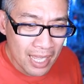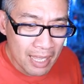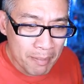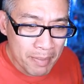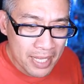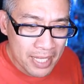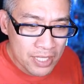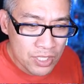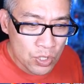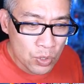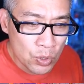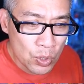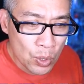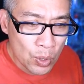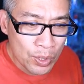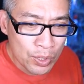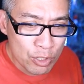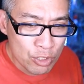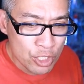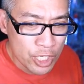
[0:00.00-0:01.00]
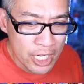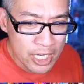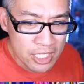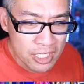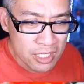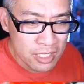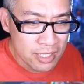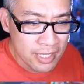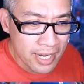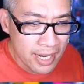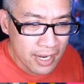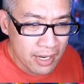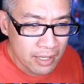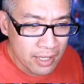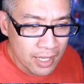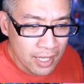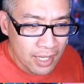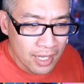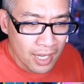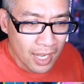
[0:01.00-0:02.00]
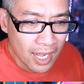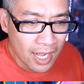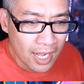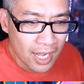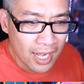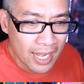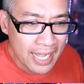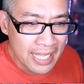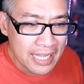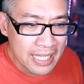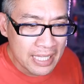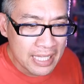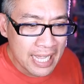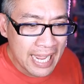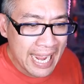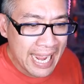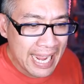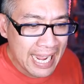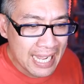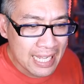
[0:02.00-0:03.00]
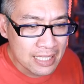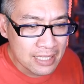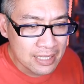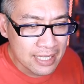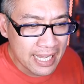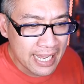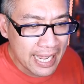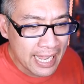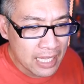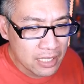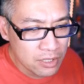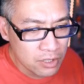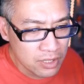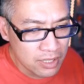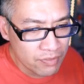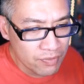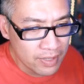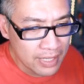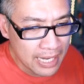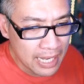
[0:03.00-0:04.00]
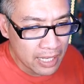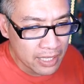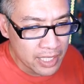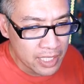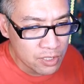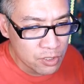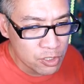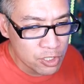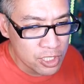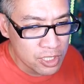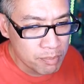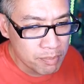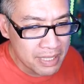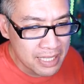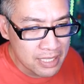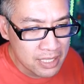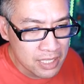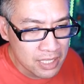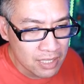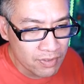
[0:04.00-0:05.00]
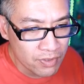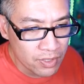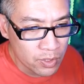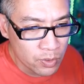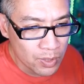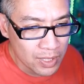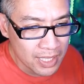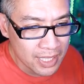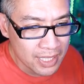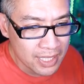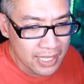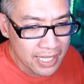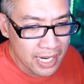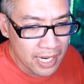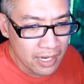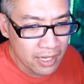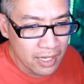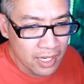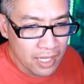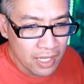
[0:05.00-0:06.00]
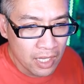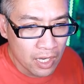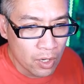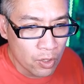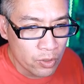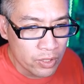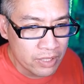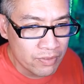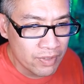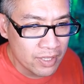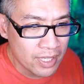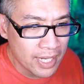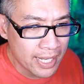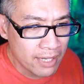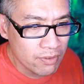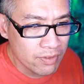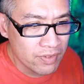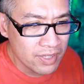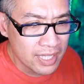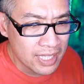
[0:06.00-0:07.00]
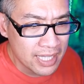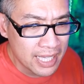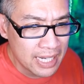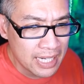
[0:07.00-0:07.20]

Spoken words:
image. So no other changes there. And then the hands are different now. These are just pieces of acrylic there, or even, I don't even think